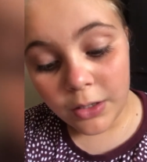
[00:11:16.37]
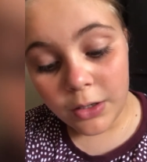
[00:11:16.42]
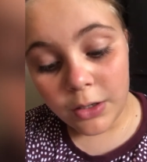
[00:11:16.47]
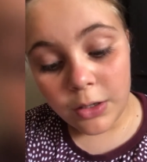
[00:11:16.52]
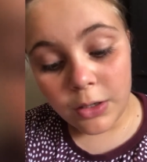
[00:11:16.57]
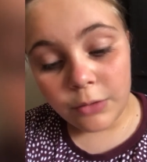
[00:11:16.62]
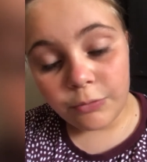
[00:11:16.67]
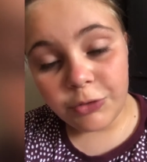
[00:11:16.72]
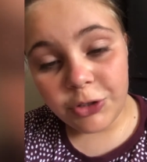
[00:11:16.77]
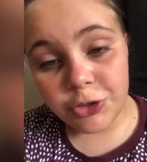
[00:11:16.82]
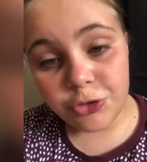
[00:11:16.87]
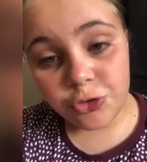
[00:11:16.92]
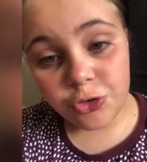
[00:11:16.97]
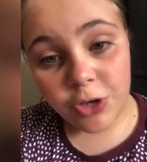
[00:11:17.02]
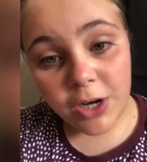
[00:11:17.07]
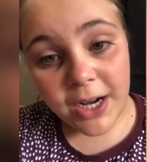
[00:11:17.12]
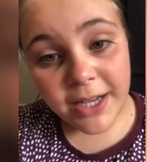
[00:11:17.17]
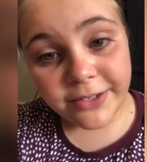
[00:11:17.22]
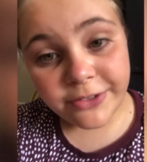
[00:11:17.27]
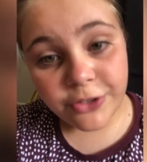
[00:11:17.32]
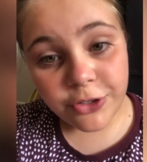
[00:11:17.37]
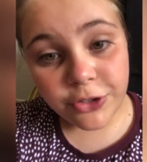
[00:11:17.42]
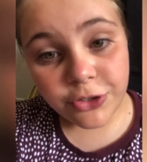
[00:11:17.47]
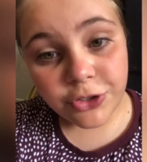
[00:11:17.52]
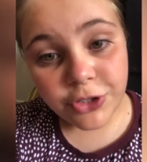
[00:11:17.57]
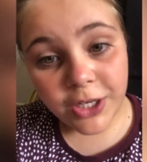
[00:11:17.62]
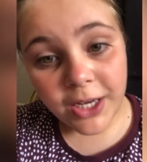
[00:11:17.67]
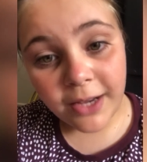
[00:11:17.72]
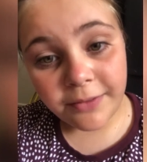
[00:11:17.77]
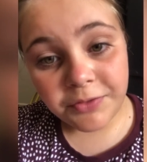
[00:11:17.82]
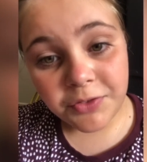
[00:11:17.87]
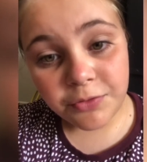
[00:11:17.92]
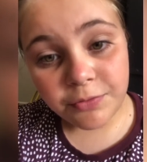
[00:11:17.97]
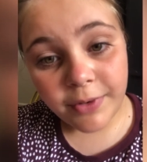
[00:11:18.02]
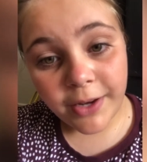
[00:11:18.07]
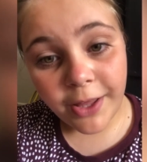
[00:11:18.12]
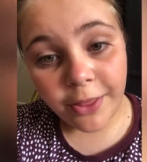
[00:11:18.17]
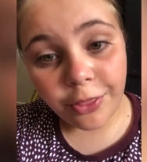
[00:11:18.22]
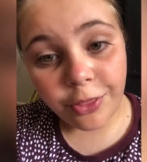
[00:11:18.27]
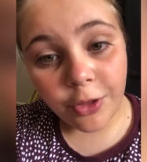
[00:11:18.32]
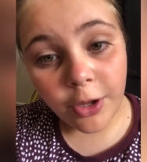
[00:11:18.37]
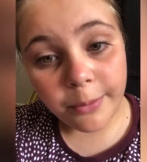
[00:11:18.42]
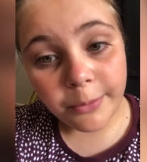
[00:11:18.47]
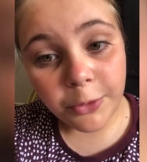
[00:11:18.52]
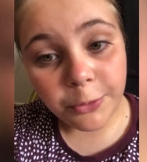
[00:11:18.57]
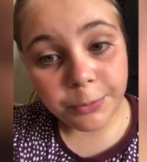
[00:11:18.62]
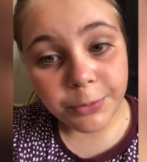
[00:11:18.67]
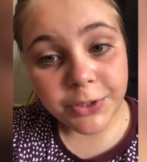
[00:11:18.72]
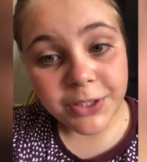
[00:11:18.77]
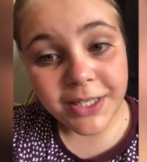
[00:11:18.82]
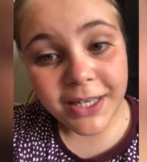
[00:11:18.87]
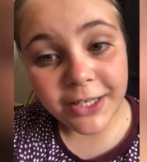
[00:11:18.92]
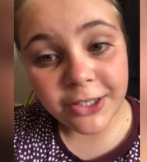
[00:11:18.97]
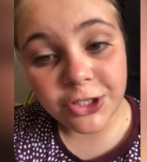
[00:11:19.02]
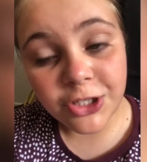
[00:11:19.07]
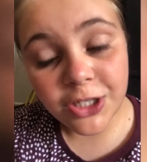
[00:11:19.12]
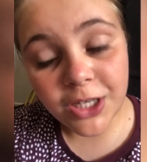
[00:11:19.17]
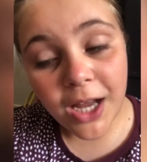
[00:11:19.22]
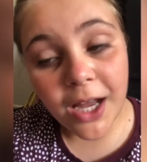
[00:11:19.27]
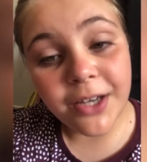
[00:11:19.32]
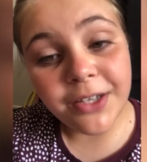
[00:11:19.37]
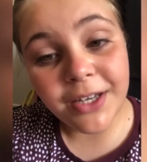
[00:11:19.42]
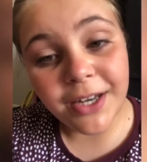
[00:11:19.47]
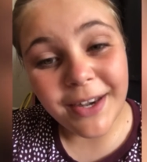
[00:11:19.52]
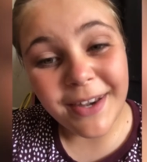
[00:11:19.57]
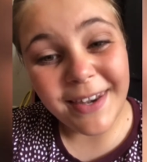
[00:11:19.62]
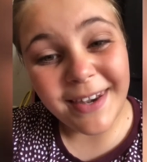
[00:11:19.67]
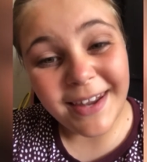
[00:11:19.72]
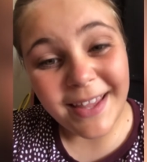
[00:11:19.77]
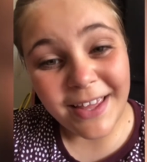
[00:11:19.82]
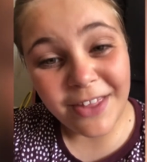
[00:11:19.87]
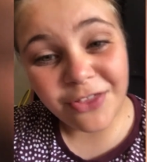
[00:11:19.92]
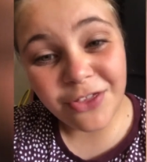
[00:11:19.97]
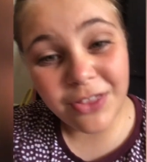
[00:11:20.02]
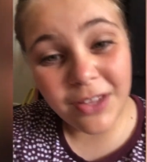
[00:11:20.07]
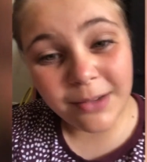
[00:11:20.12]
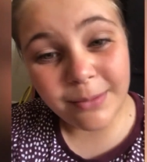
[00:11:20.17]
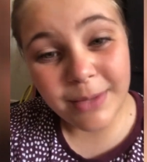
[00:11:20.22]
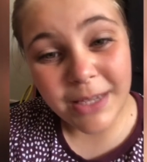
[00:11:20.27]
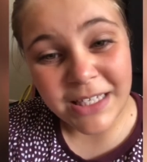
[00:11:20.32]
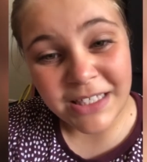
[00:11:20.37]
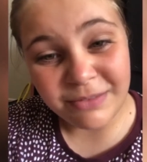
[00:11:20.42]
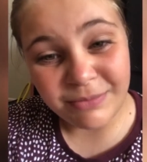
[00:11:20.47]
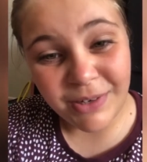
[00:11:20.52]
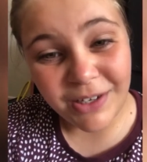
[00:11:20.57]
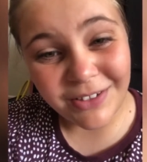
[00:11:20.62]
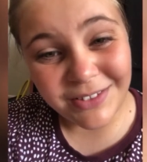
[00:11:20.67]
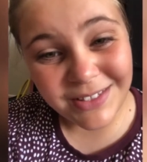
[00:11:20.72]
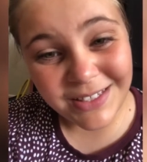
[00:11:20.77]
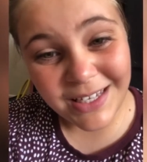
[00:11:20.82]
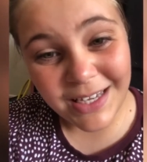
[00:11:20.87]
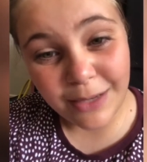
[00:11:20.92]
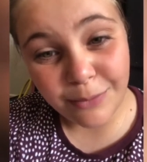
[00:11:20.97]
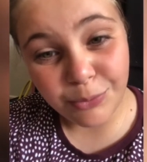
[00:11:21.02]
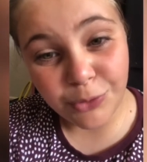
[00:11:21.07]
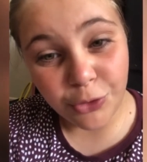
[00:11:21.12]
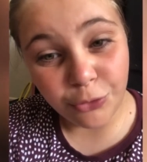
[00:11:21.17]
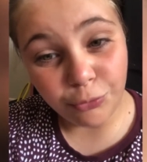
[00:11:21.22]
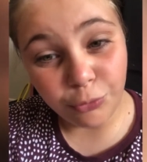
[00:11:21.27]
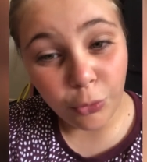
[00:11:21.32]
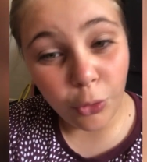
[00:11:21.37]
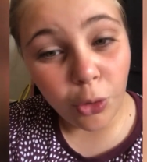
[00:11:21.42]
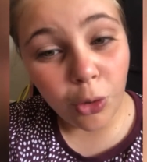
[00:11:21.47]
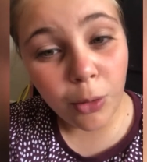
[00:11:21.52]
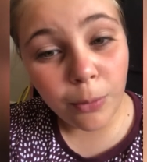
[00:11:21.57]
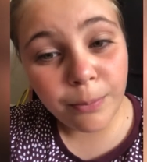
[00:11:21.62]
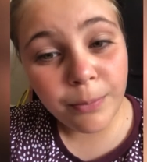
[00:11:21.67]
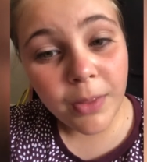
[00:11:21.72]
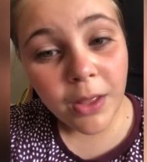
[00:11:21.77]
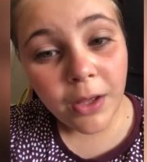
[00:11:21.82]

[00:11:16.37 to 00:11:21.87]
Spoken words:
with dry suits, you have to wear thermal protection underneath them as well to keep you warm.